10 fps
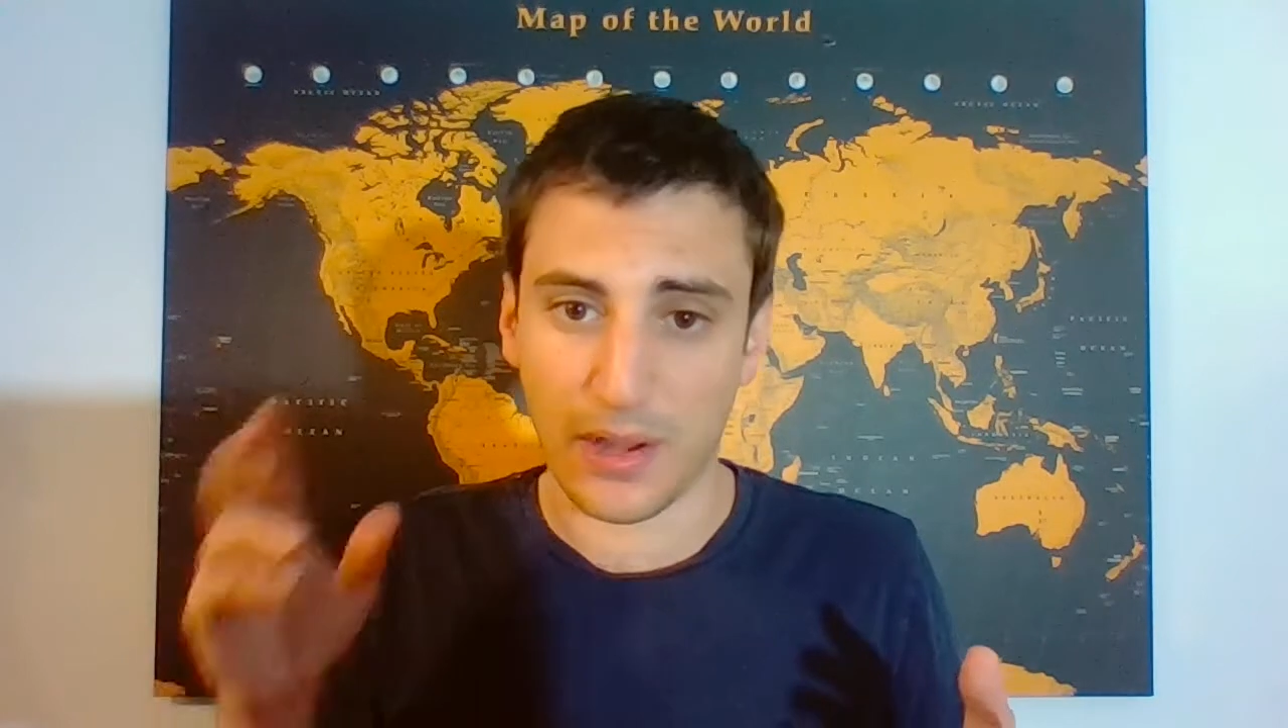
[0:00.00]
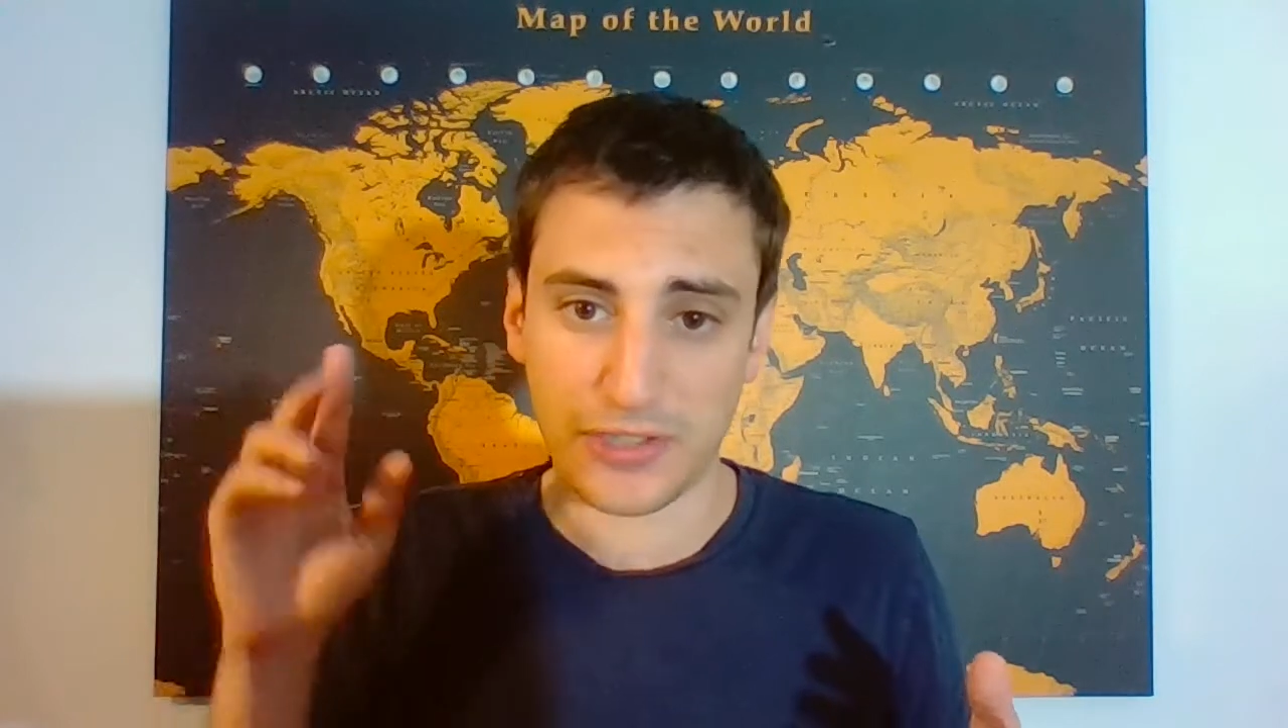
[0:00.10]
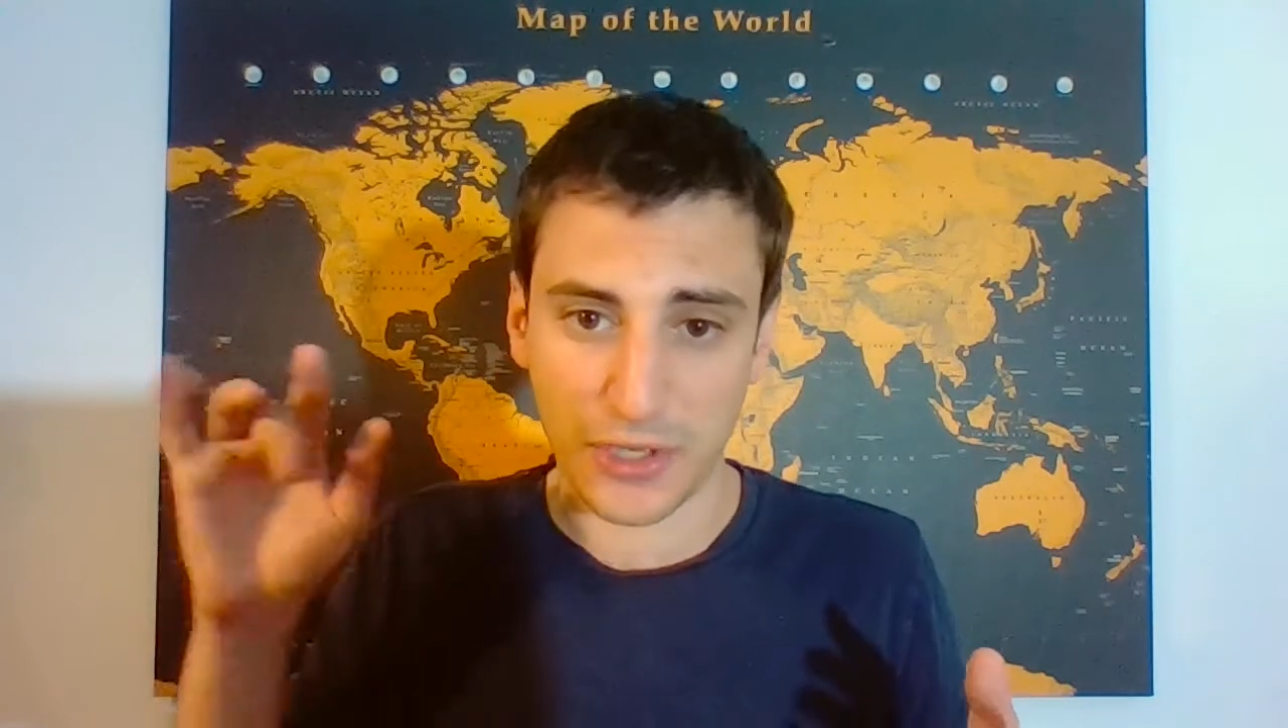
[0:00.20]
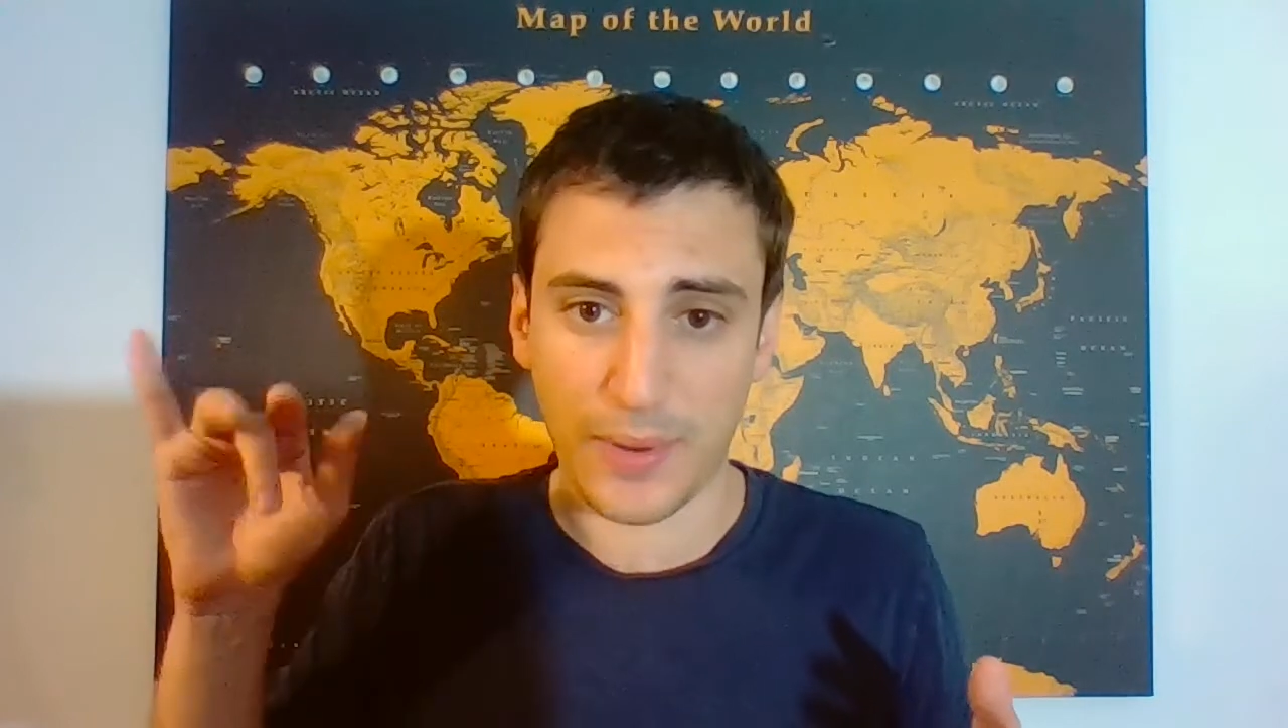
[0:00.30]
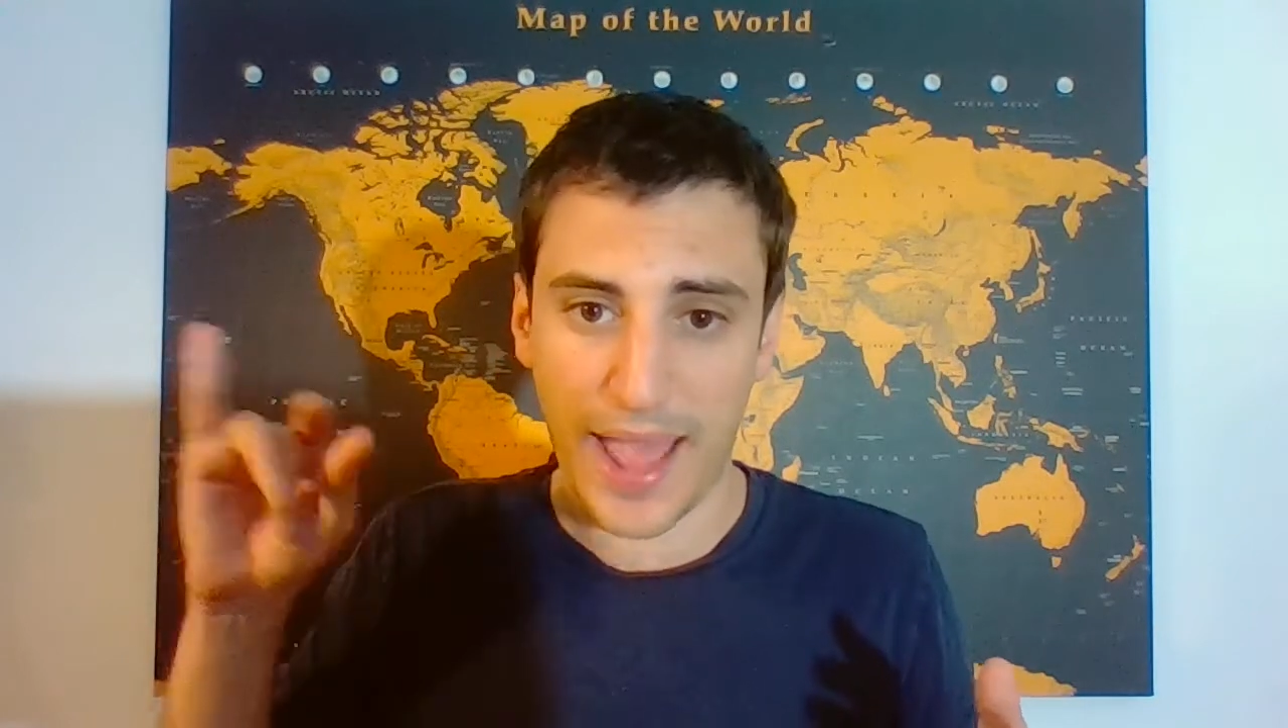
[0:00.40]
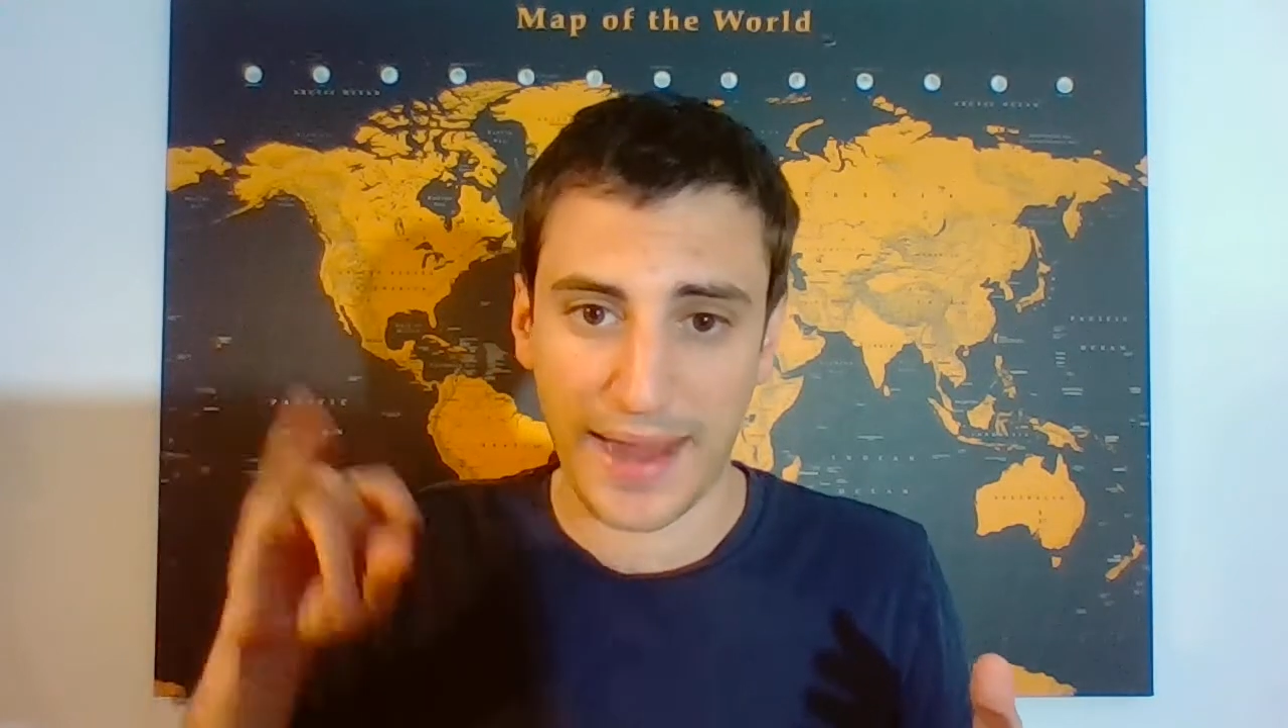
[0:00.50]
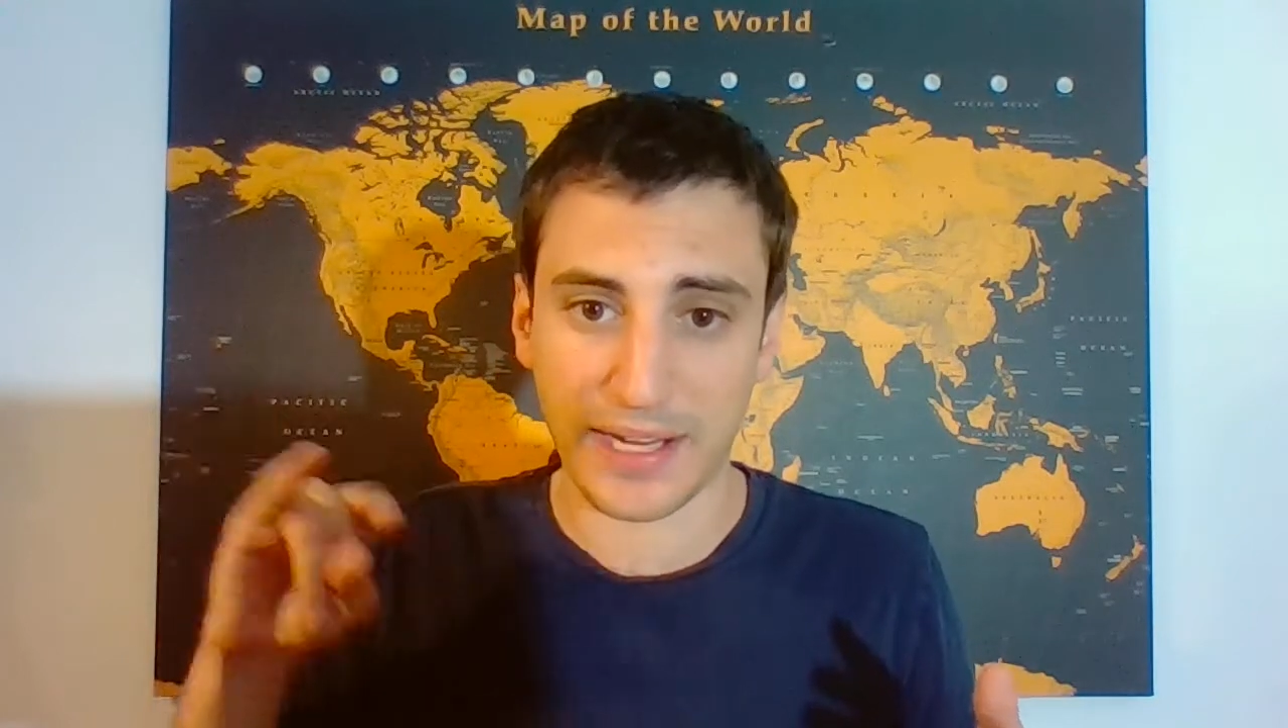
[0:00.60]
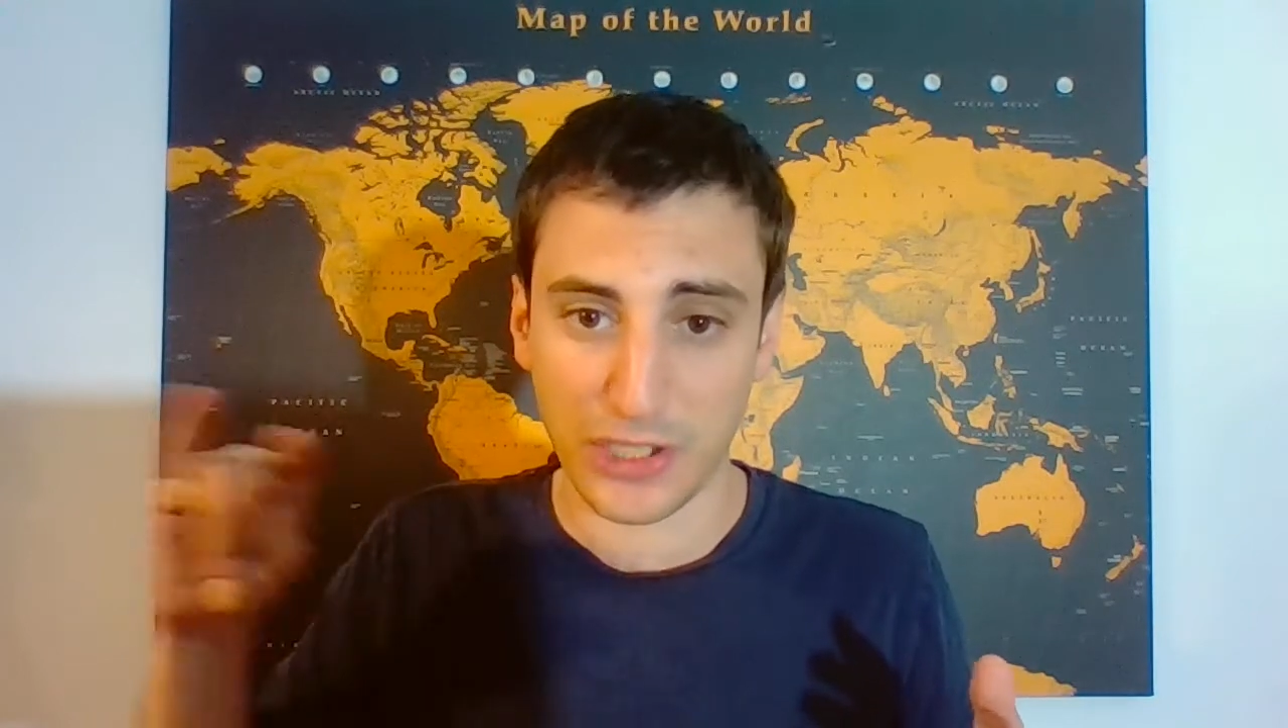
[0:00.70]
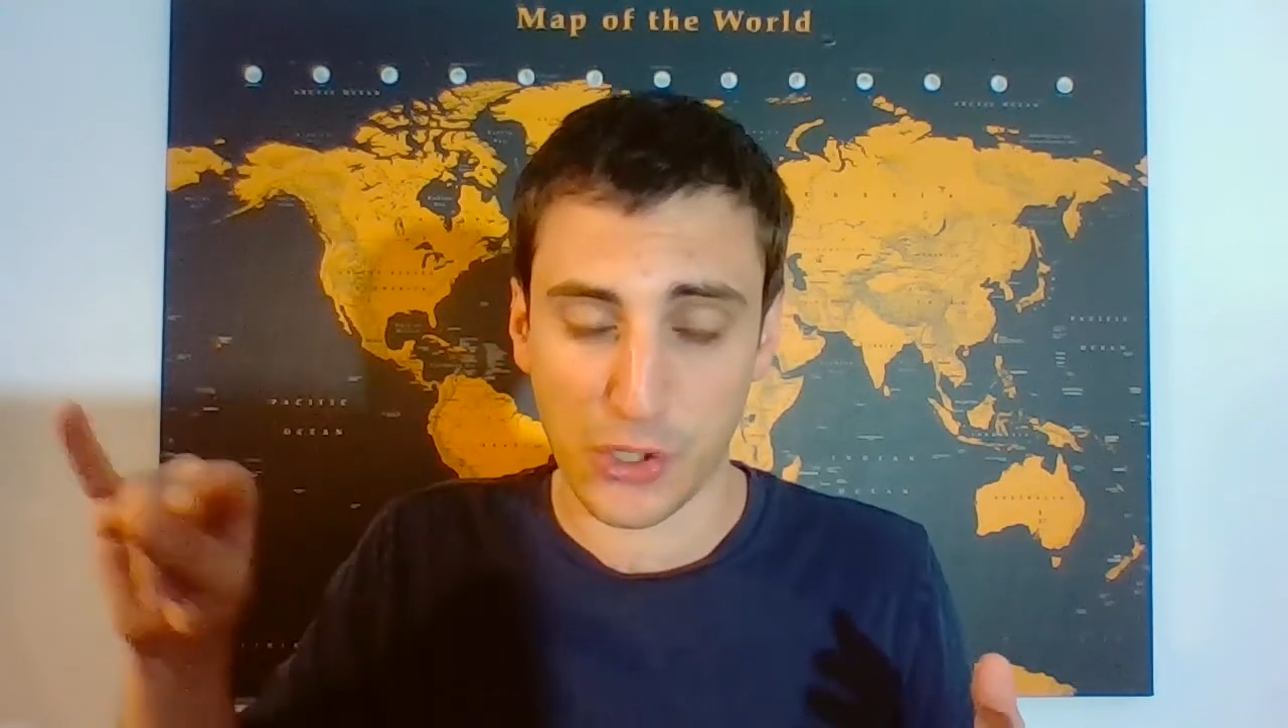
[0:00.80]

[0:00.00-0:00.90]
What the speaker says: also add in